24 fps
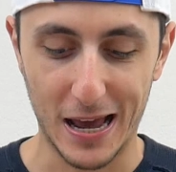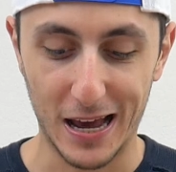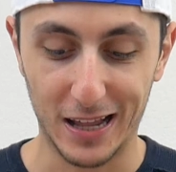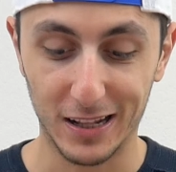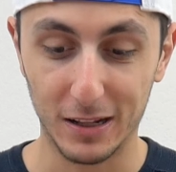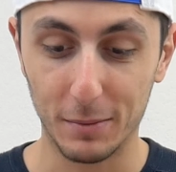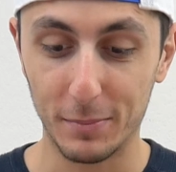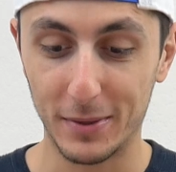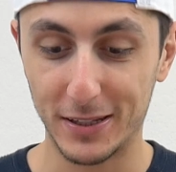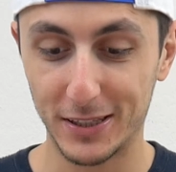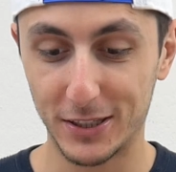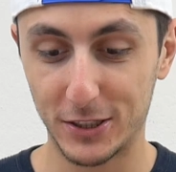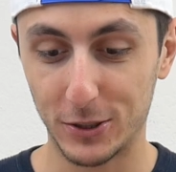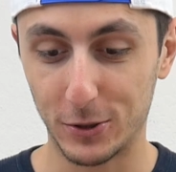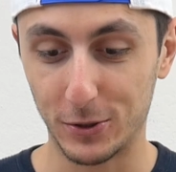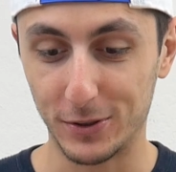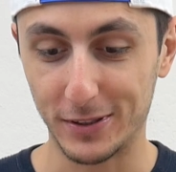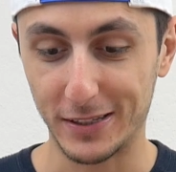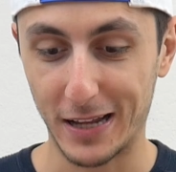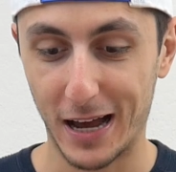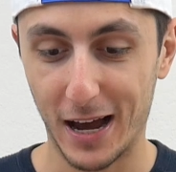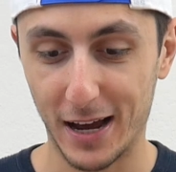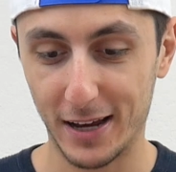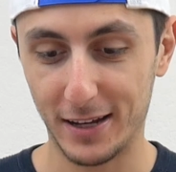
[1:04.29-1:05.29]
Elemental
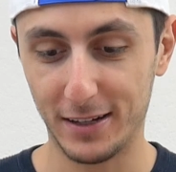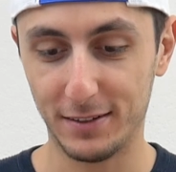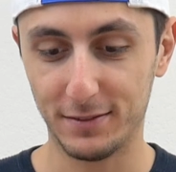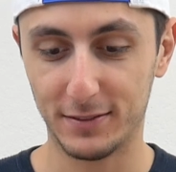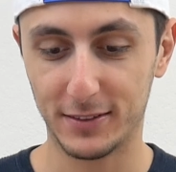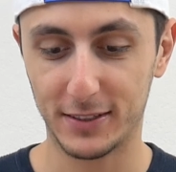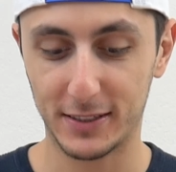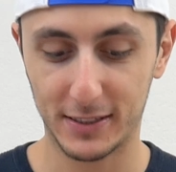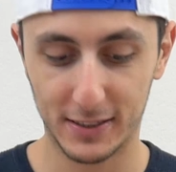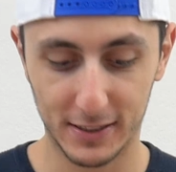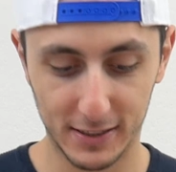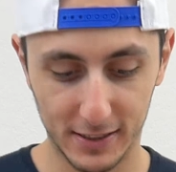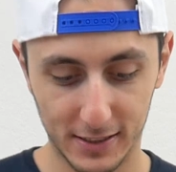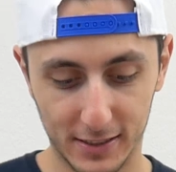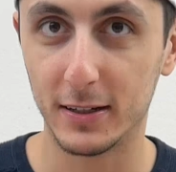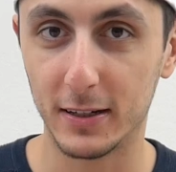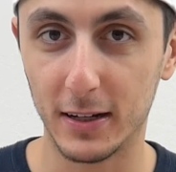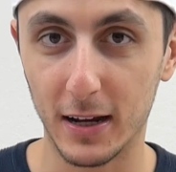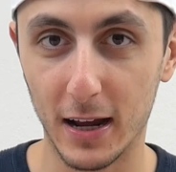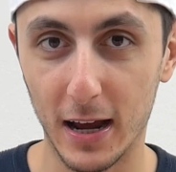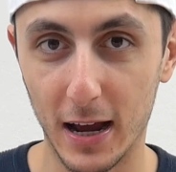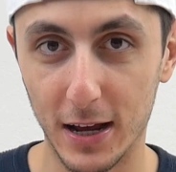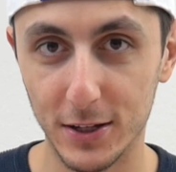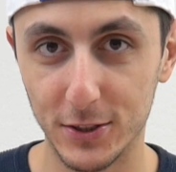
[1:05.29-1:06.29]
Knives.
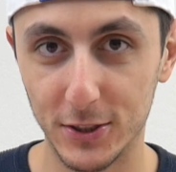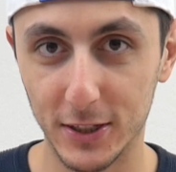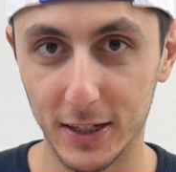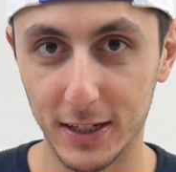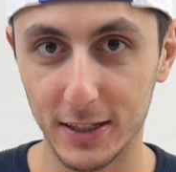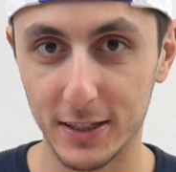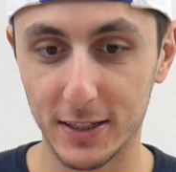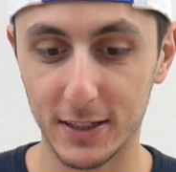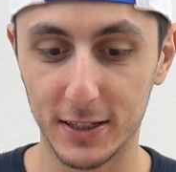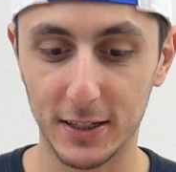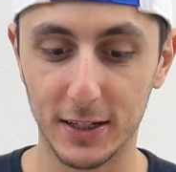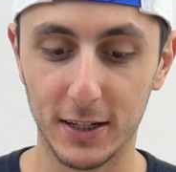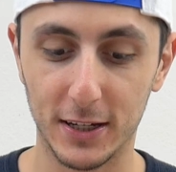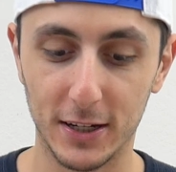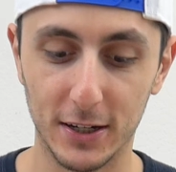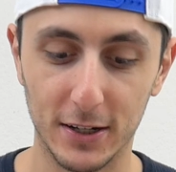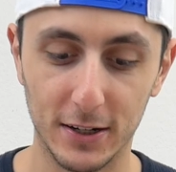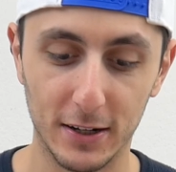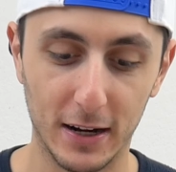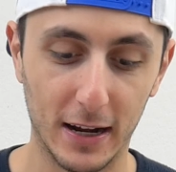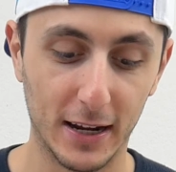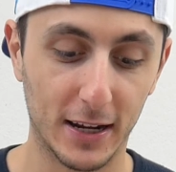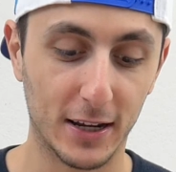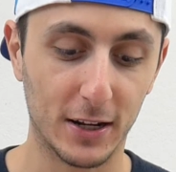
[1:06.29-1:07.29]
As you can see
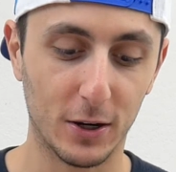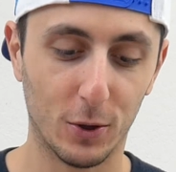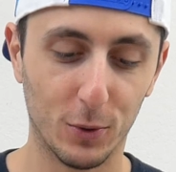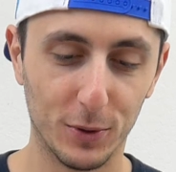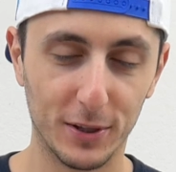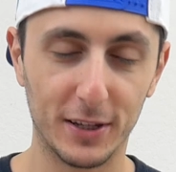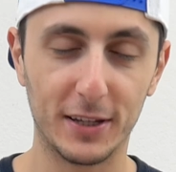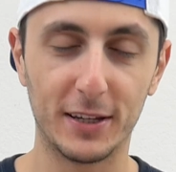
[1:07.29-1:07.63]
here, I can only